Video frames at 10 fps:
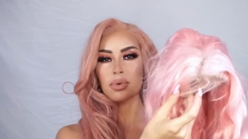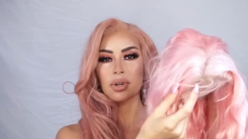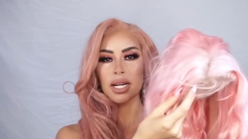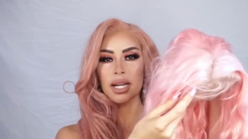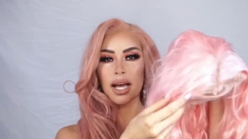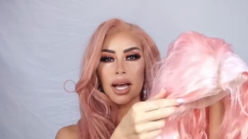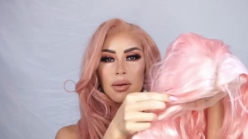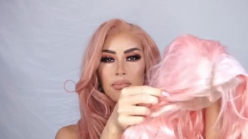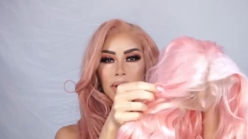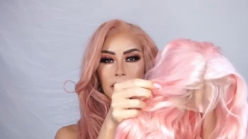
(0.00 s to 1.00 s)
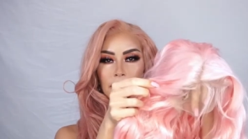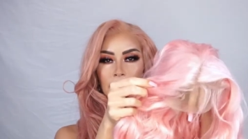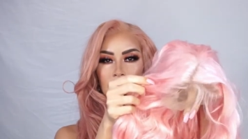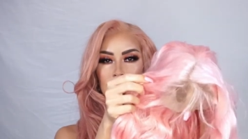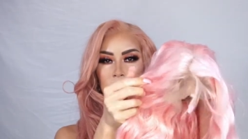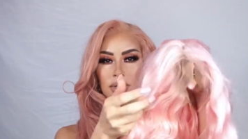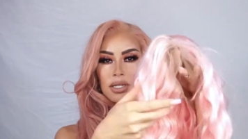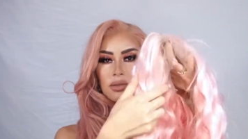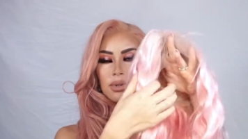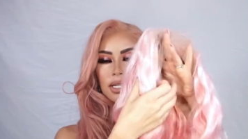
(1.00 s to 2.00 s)
pre-cut baby hairs
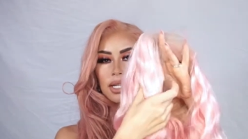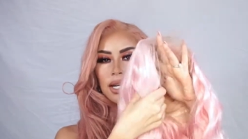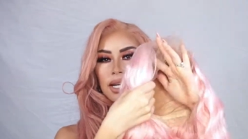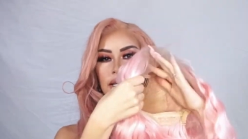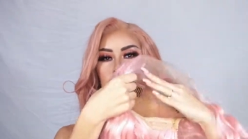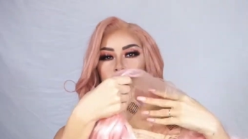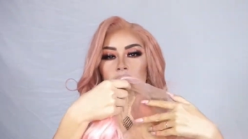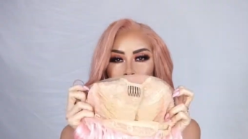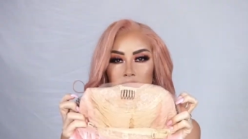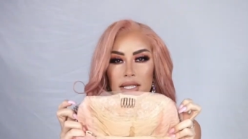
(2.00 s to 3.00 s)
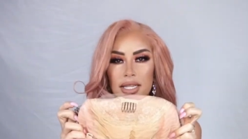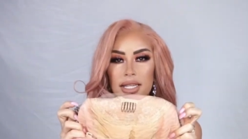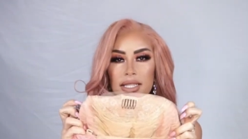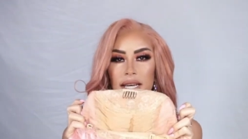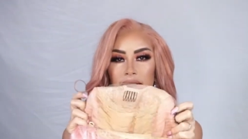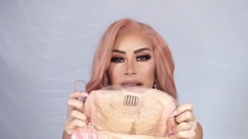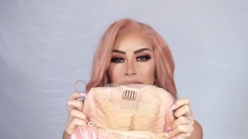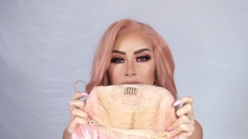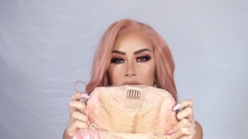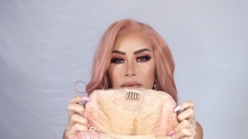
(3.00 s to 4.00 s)
which is really nice. This is the inside. It
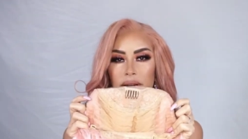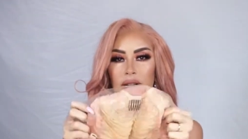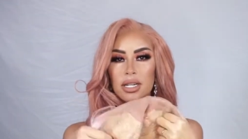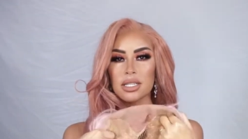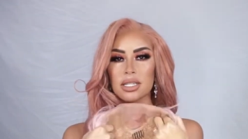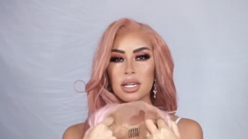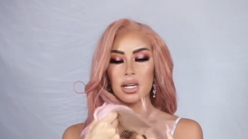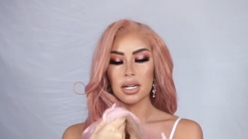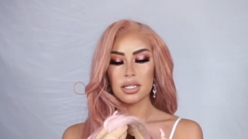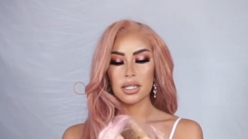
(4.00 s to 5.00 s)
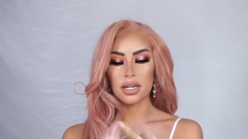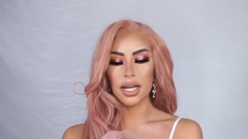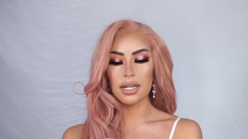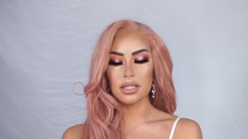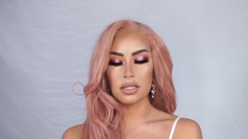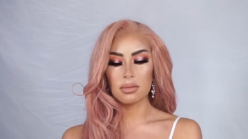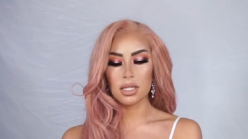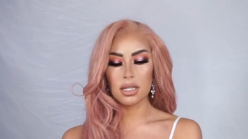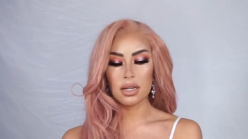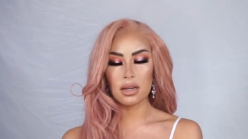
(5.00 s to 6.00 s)
has three hooks to hook onto your head so I'm
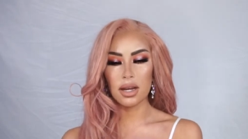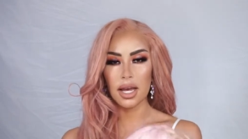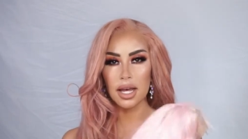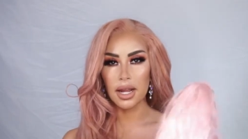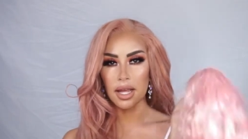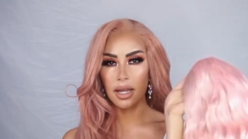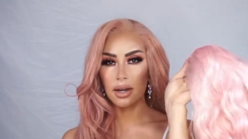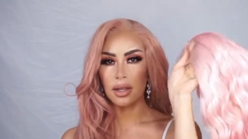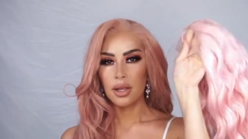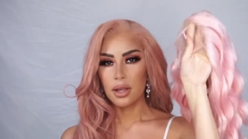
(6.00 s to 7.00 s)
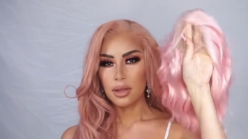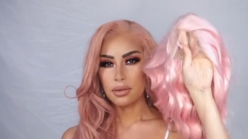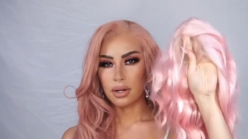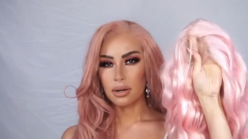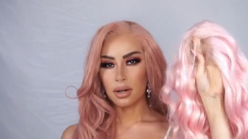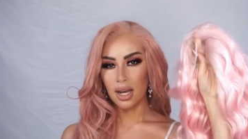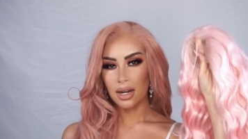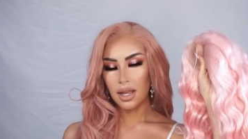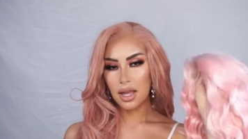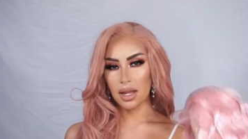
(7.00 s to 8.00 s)
just gonna go ahead and throw her
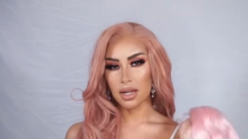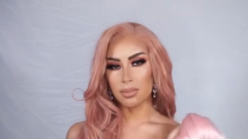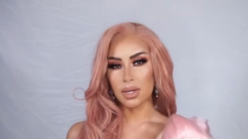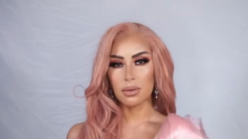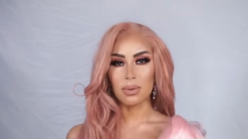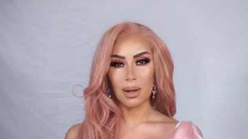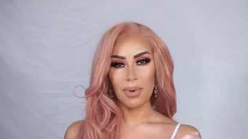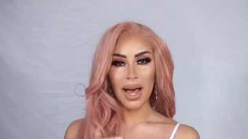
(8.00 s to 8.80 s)
on and I'll be right